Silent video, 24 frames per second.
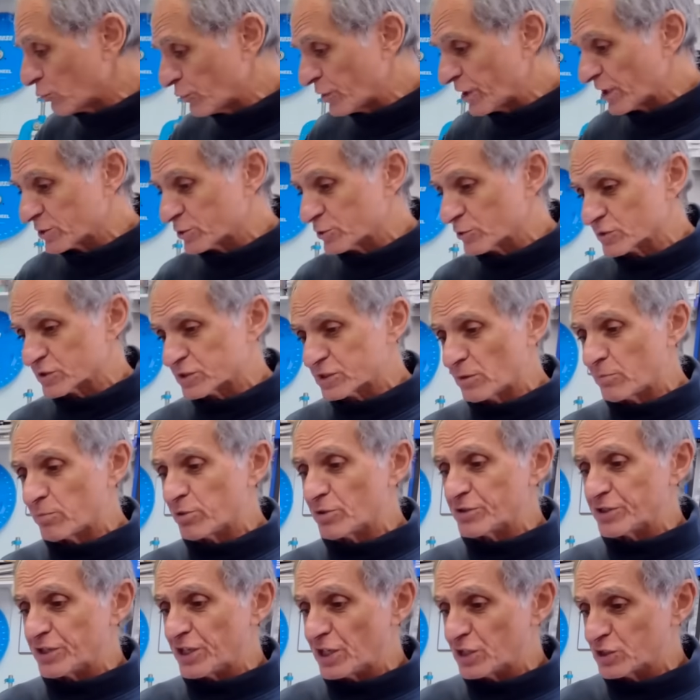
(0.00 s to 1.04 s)
we have to assemble
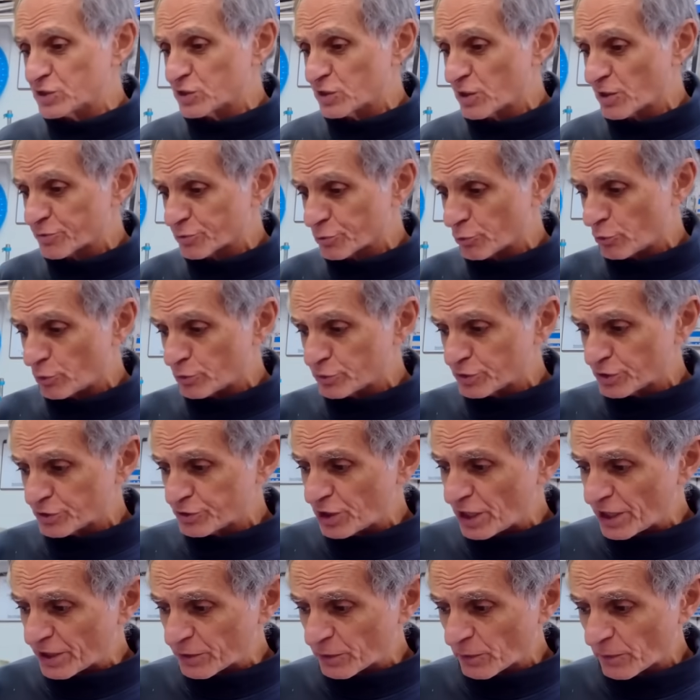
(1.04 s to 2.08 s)
the engine and throw it on the
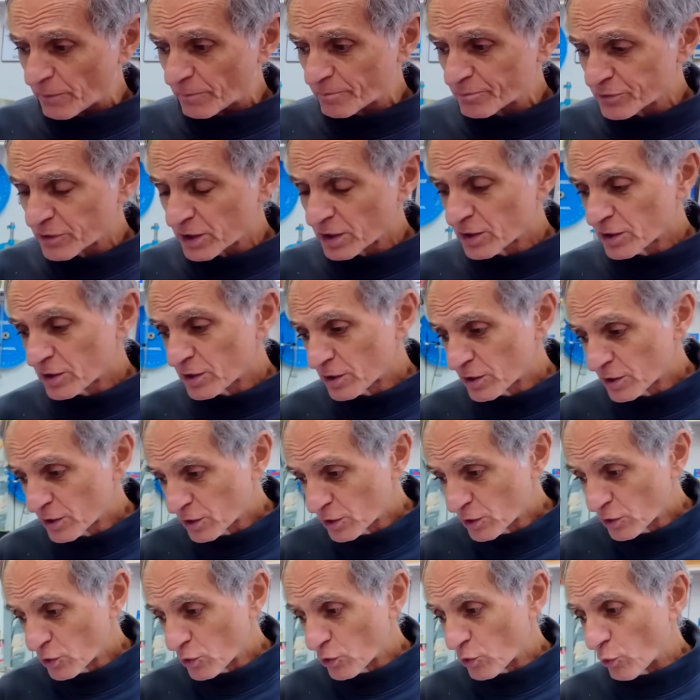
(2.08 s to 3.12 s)
dyno,
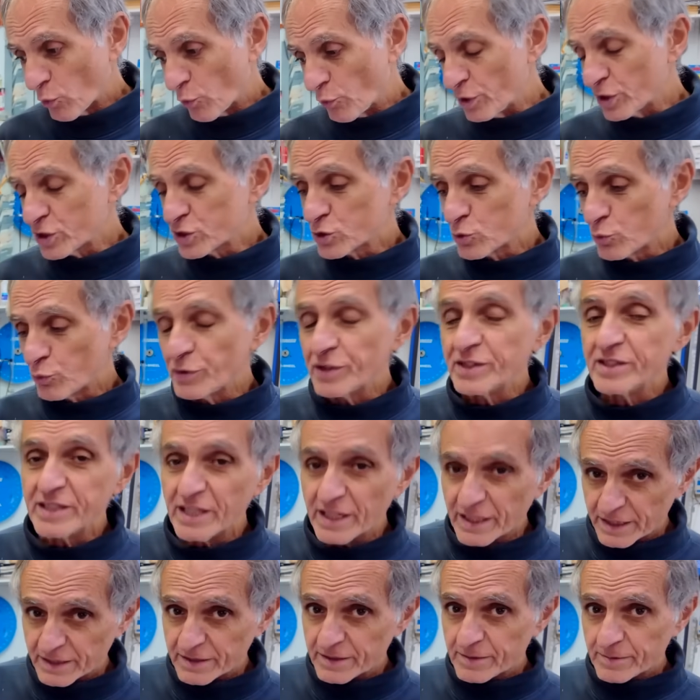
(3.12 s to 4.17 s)
which we
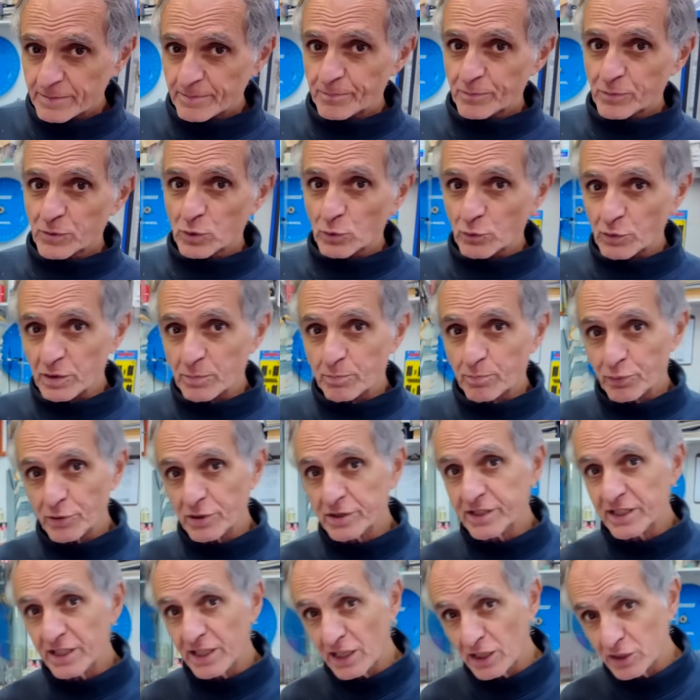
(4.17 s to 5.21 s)
did. We put
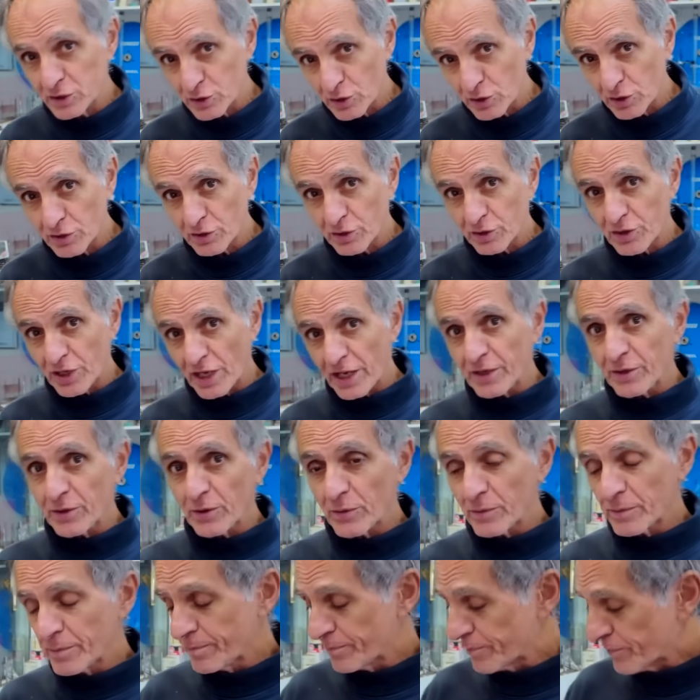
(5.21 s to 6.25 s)
the engine on the
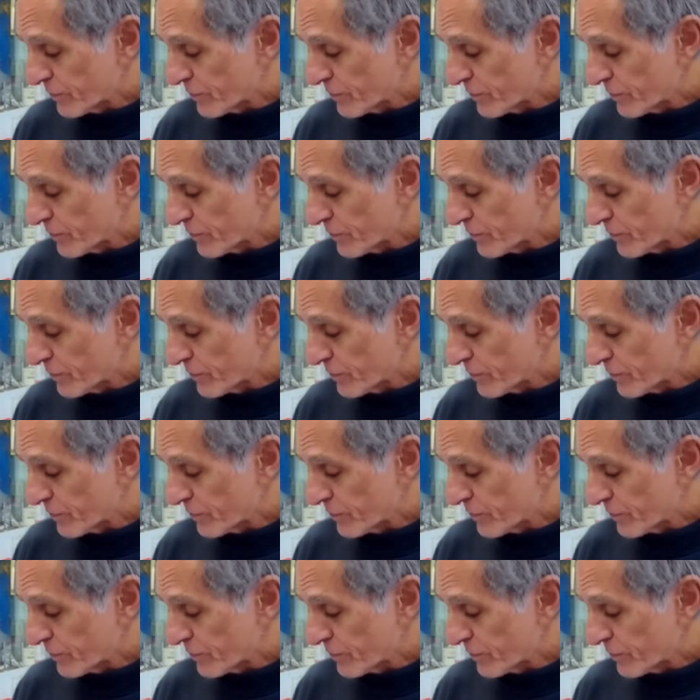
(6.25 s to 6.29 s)
dyno,